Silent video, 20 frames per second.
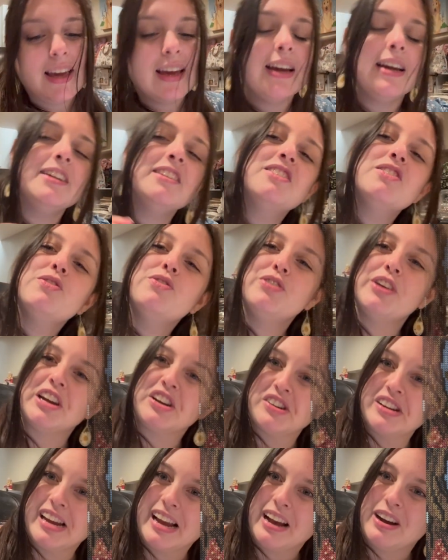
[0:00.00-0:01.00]
It's a
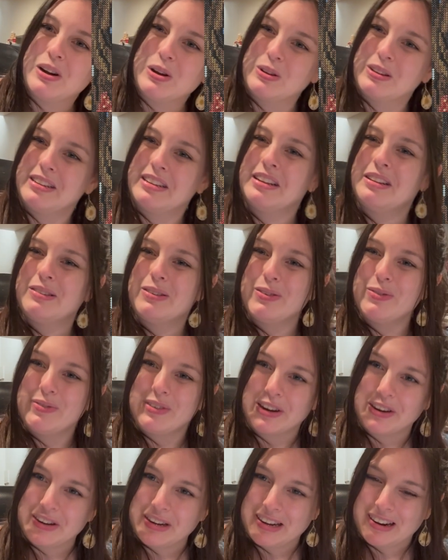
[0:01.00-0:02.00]
fairy house, a little
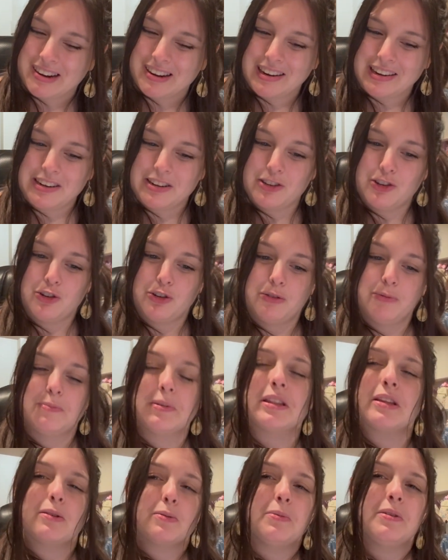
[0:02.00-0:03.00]
fairy cottage,
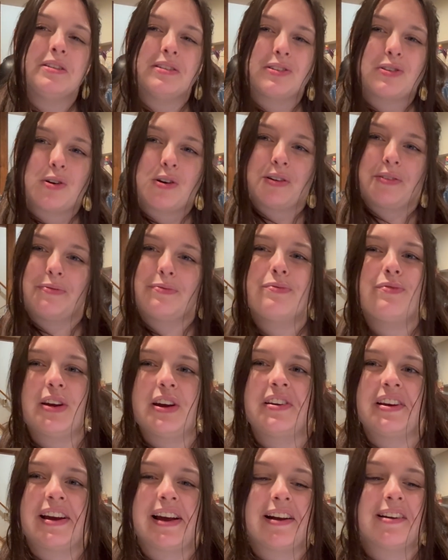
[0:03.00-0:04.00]
but this one is called
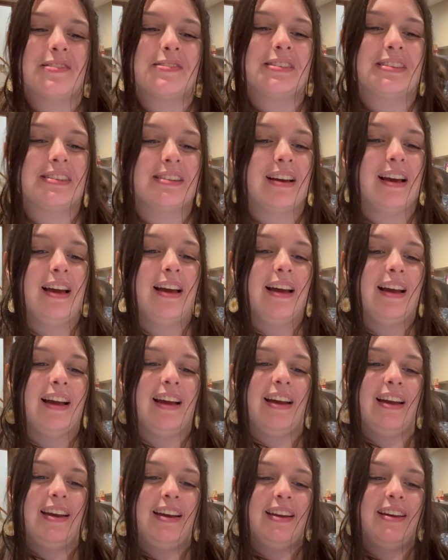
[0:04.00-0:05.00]
Fairy House.
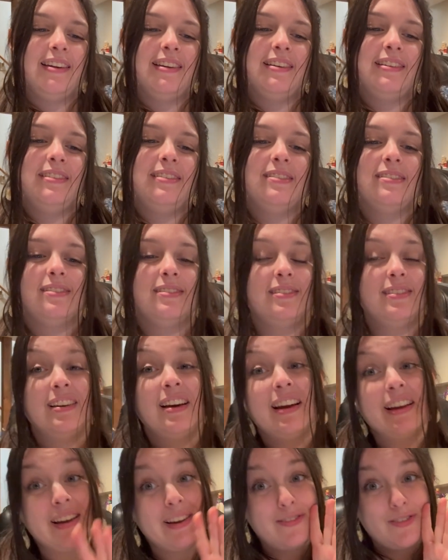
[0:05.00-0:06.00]
And
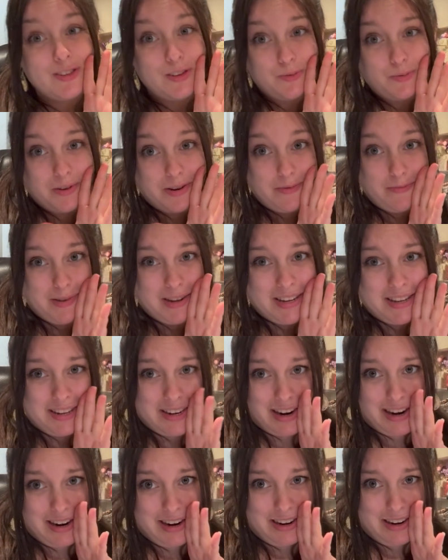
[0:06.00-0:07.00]
I have this one in my
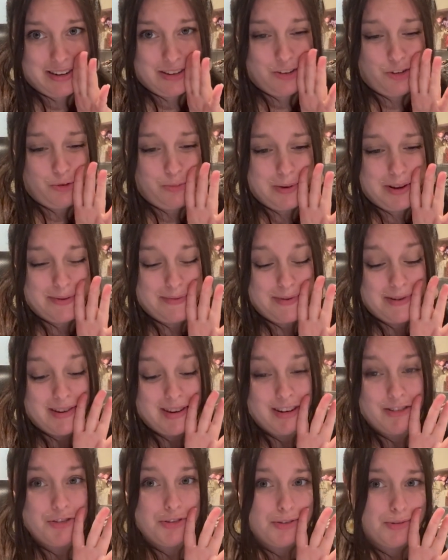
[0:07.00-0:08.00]
stash, baby.
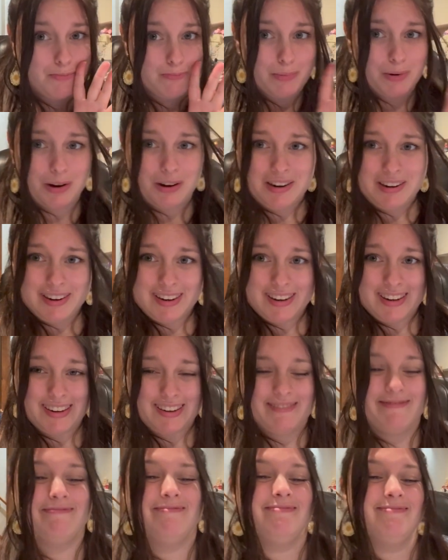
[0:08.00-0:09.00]
I just bought it.
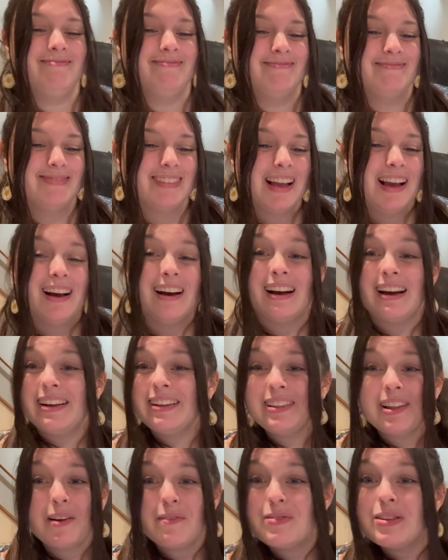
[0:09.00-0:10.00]
I
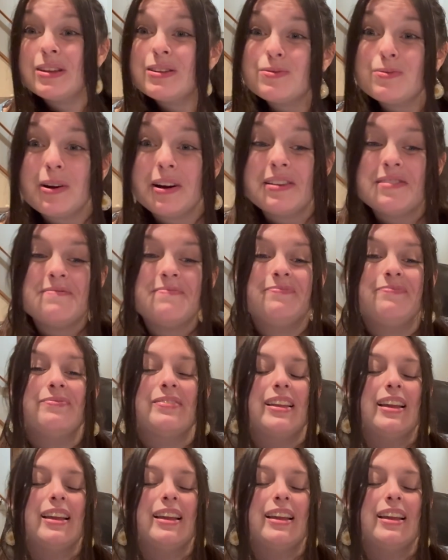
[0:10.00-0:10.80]
love this one.